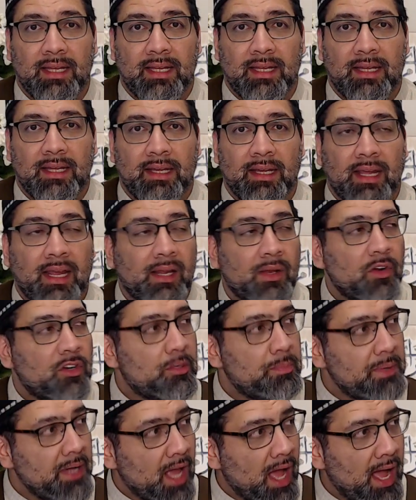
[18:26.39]
He looks
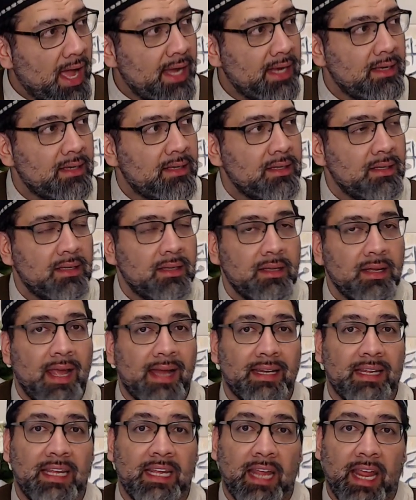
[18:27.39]
behind and
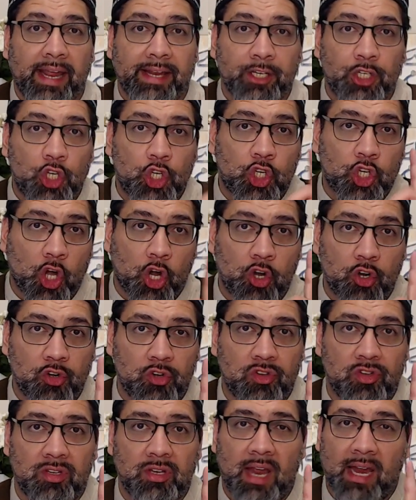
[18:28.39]
he
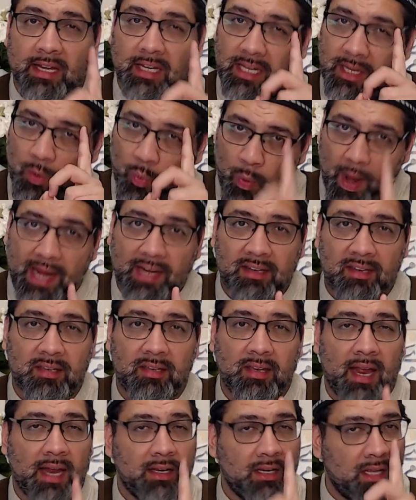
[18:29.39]
ensures and he waits
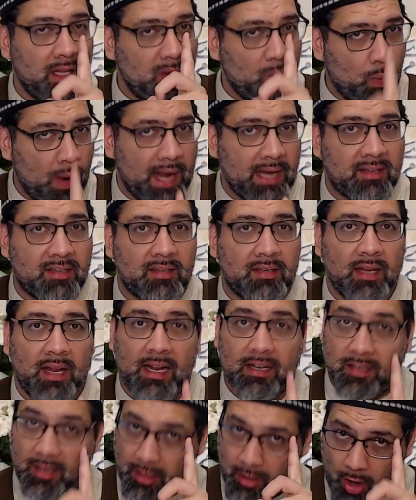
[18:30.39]
and he waits. It's
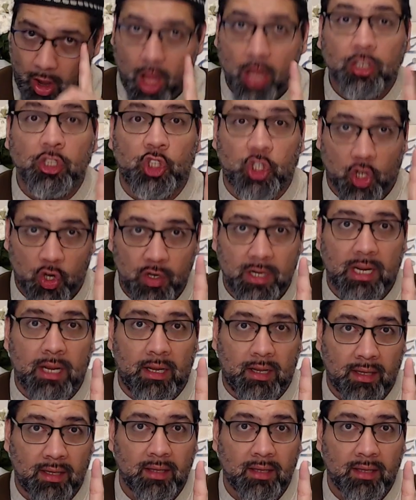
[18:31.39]
a long journey.